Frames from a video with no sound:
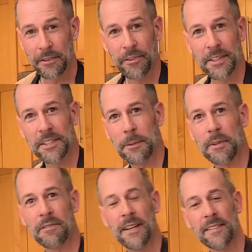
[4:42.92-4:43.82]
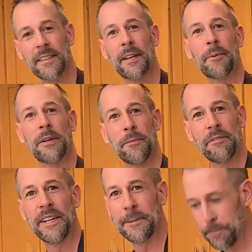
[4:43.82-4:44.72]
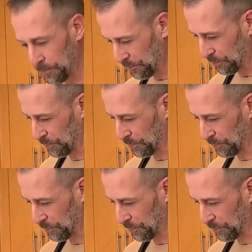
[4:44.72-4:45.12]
I'll finish up the rest and then we can move on.